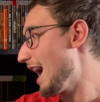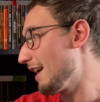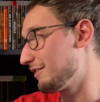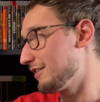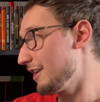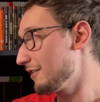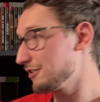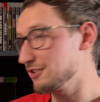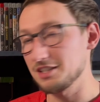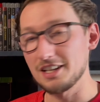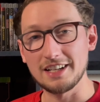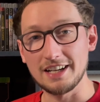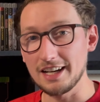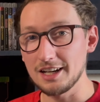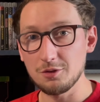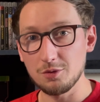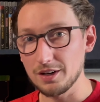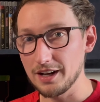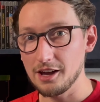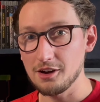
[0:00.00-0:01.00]
I've never seen
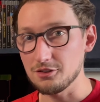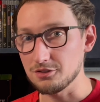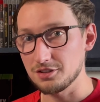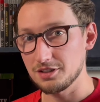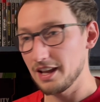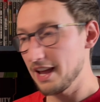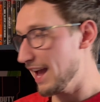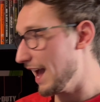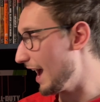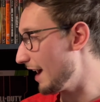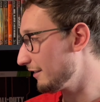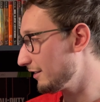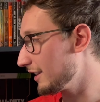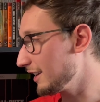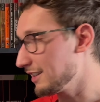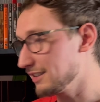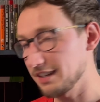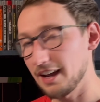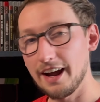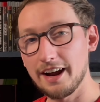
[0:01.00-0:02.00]
anyone else have the
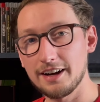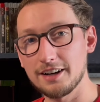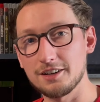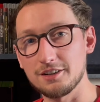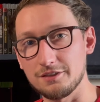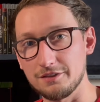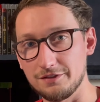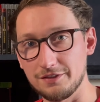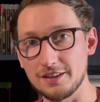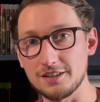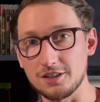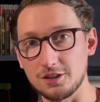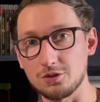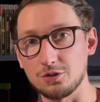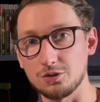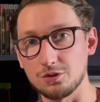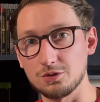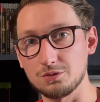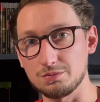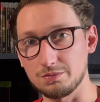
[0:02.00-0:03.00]
entire
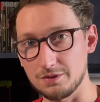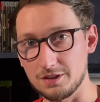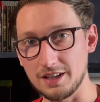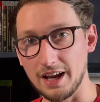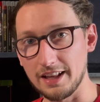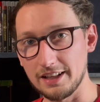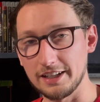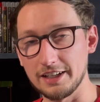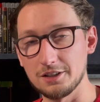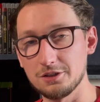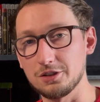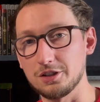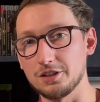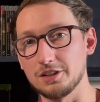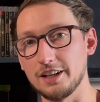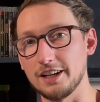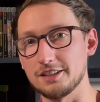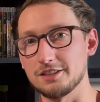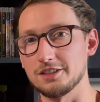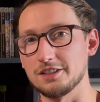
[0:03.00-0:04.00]
physical Silent Hill
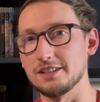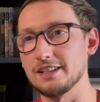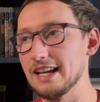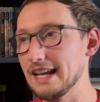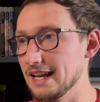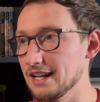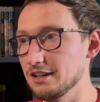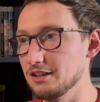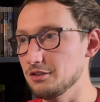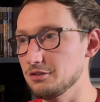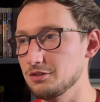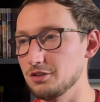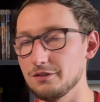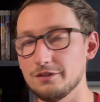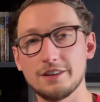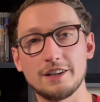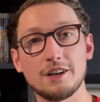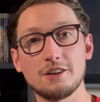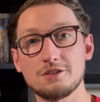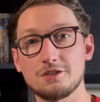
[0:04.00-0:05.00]
collection in a YouTube
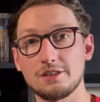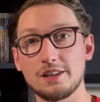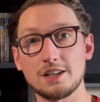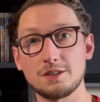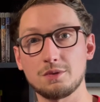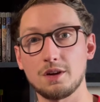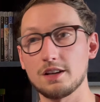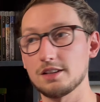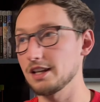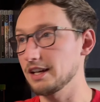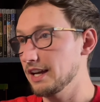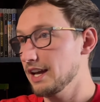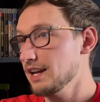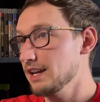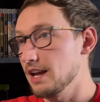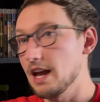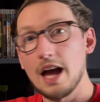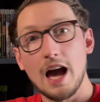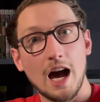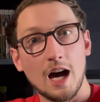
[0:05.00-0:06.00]
video, so that's why I was like, hey,
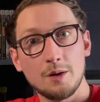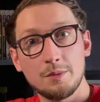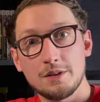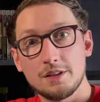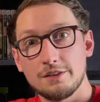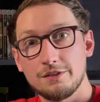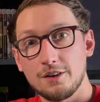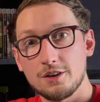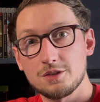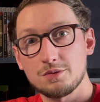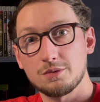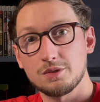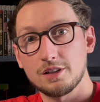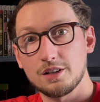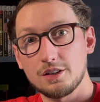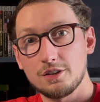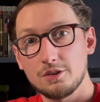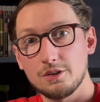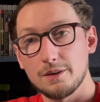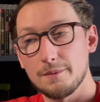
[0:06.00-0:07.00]
I'll be the first one to
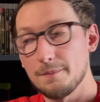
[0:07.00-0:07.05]
do it.